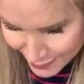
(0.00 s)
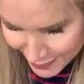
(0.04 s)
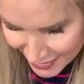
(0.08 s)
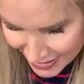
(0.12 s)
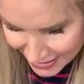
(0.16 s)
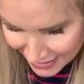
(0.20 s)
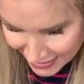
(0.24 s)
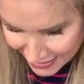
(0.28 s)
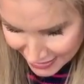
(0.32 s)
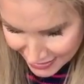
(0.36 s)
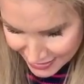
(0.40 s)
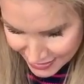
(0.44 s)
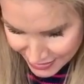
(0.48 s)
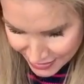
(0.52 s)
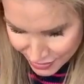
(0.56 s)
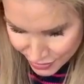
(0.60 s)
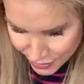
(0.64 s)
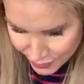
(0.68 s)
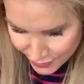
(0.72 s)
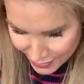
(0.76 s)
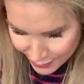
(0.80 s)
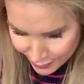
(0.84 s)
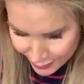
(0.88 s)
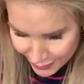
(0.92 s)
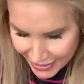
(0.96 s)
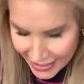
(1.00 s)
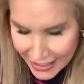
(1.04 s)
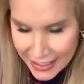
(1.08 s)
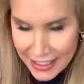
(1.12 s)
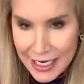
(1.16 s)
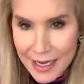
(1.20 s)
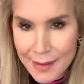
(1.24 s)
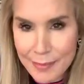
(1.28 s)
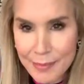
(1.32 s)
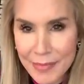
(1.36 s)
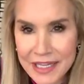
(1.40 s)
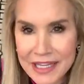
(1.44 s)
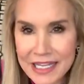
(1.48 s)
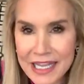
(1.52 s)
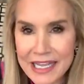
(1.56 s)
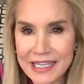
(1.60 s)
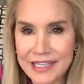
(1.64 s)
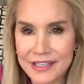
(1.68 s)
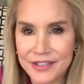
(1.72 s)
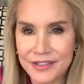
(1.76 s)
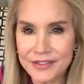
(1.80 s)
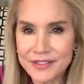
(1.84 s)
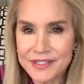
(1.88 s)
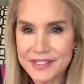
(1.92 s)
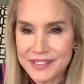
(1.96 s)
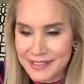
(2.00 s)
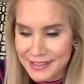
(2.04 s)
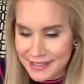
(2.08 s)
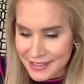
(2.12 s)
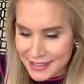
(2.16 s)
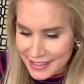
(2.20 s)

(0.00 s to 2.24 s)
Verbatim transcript: because you can pick it up by the handles.